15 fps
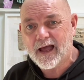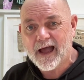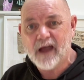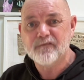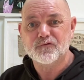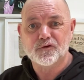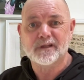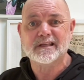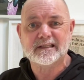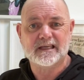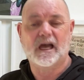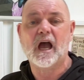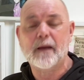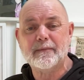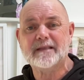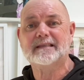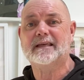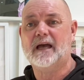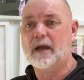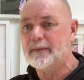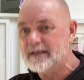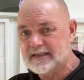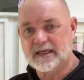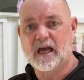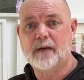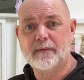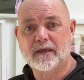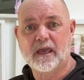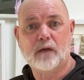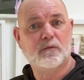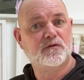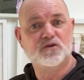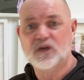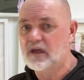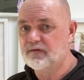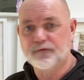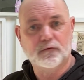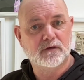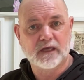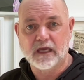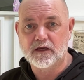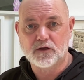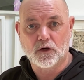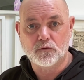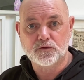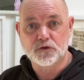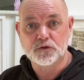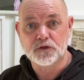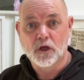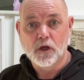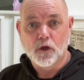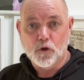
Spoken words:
I've done it time and time and time again with J4K coaches